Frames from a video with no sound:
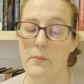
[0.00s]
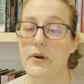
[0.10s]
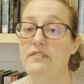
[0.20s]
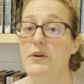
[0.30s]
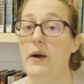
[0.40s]

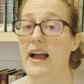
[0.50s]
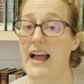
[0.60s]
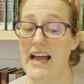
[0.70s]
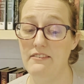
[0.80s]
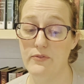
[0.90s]
but if you
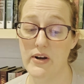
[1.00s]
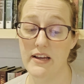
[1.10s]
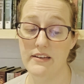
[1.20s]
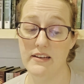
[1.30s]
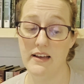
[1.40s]
have
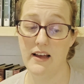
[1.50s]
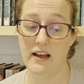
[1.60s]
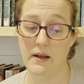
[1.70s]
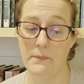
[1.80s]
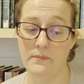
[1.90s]
read
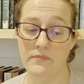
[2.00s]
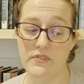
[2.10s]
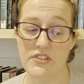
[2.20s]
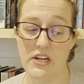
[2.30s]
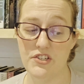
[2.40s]

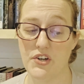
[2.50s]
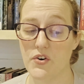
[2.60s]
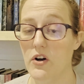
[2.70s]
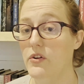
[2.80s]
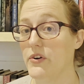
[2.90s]
Dungeon
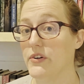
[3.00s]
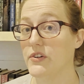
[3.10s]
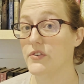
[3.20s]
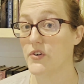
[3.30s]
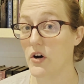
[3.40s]

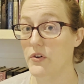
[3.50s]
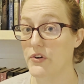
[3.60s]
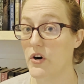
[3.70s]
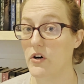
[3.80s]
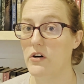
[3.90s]

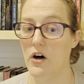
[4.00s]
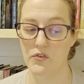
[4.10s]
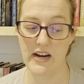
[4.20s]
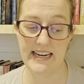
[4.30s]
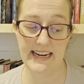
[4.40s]
Crawler Carl
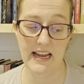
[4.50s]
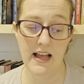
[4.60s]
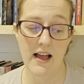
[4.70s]
already,